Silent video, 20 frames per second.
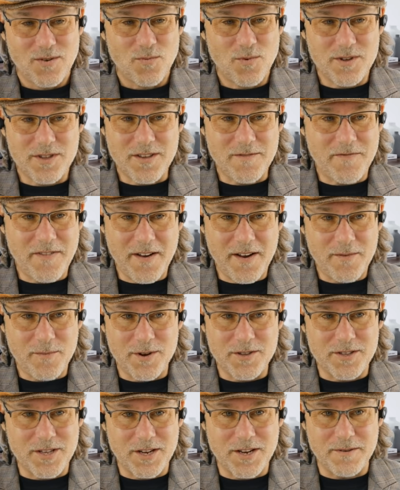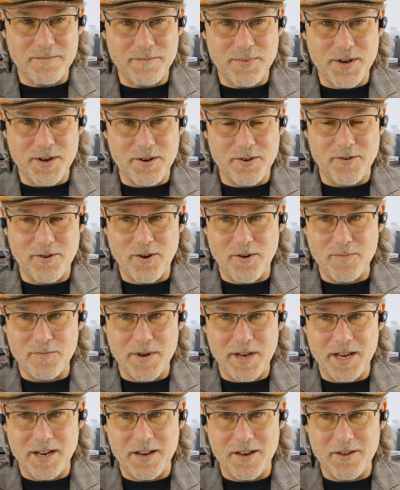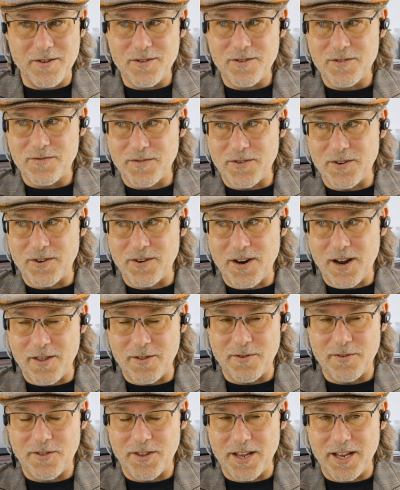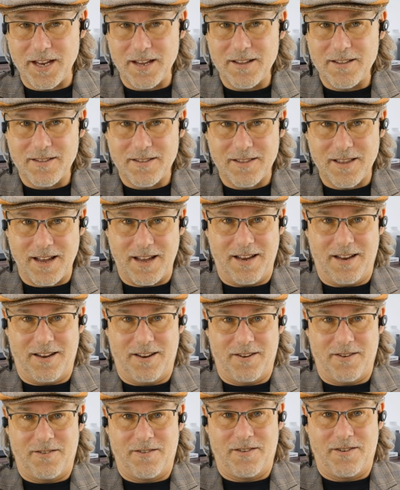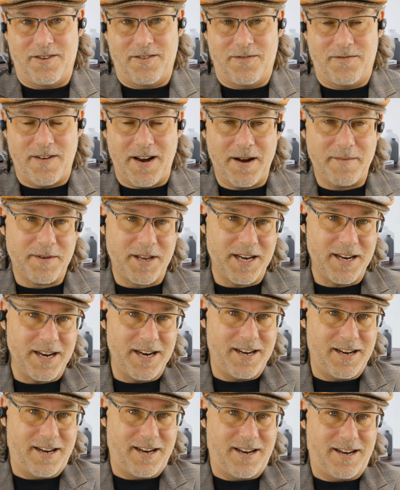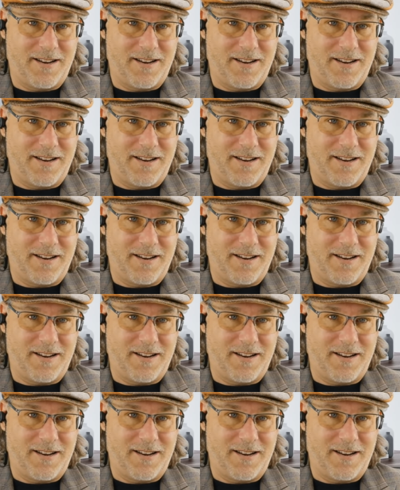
Was the was the computer at home being used for other things that your your family needed